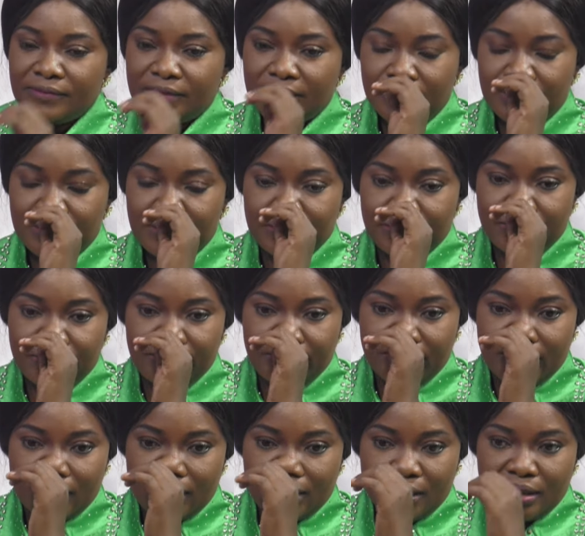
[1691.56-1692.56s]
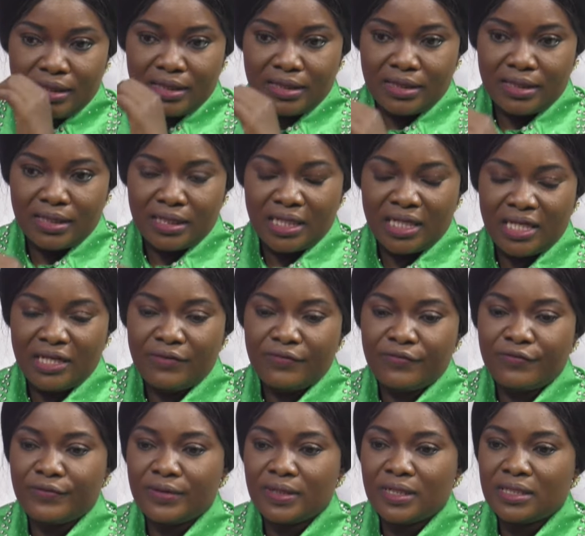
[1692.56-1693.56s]
So
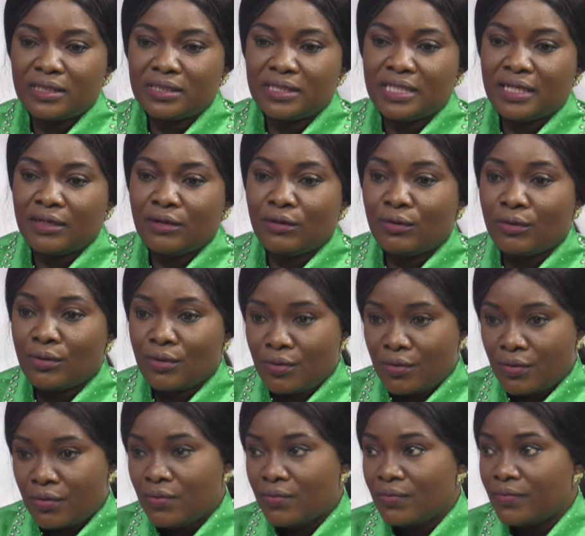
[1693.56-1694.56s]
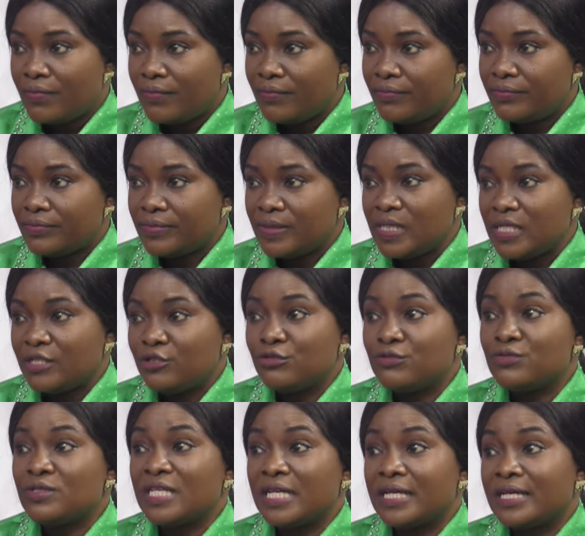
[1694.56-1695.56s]
if the law needs
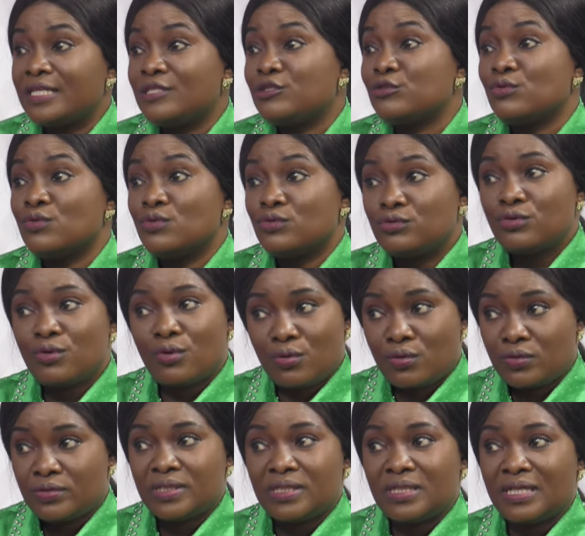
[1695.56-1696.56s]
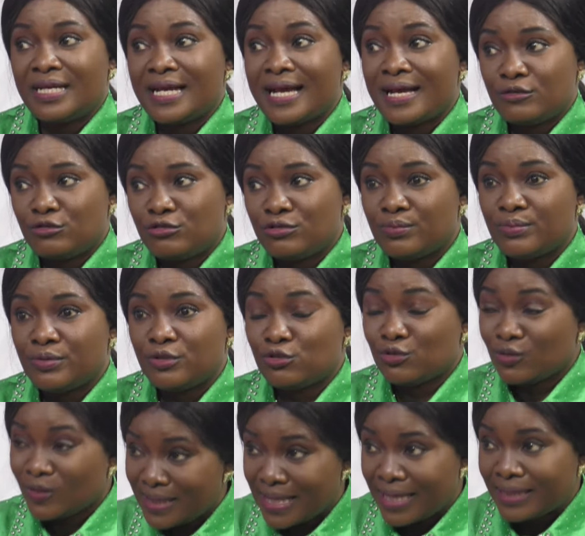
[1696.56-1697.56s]
to take its own course, it has to be.
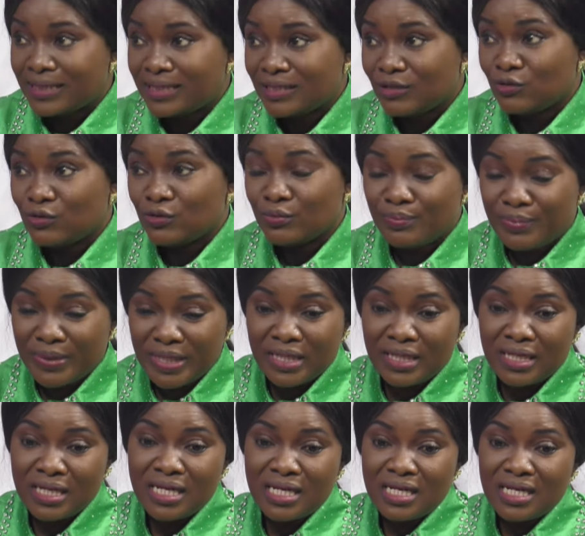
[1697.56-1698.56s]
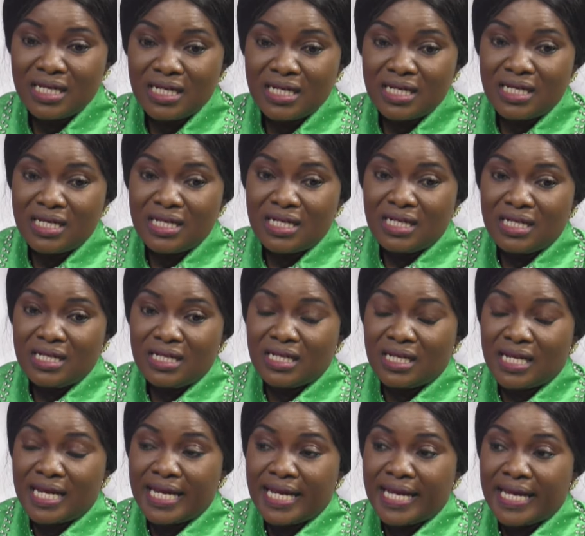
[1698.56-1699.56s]
So that it will be
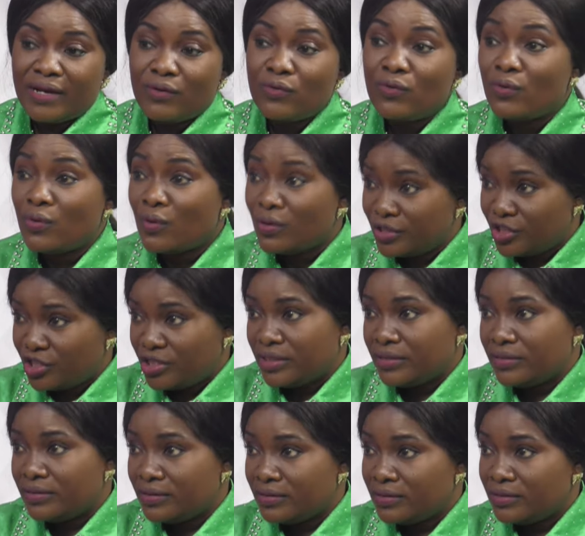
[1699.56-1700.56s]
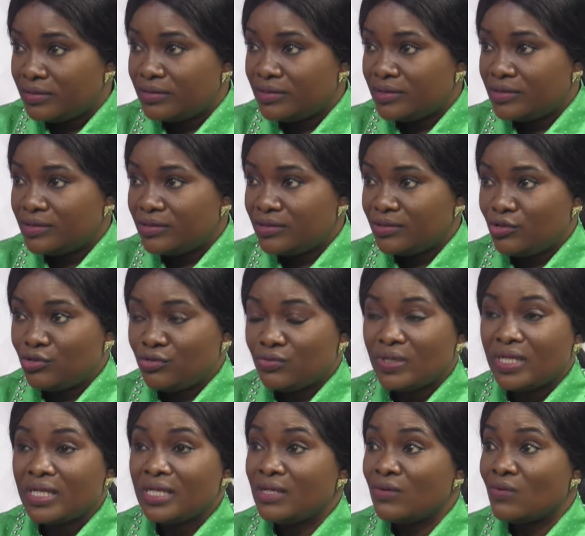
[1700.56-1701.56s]
like a caution to
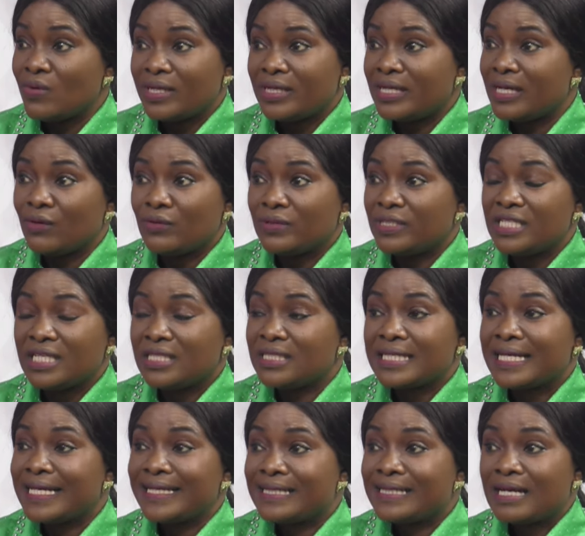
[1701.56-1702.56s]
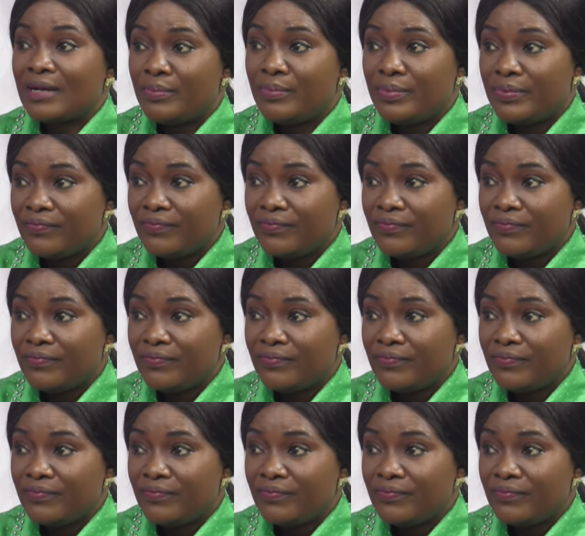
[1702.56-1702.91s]
anyone that would just get up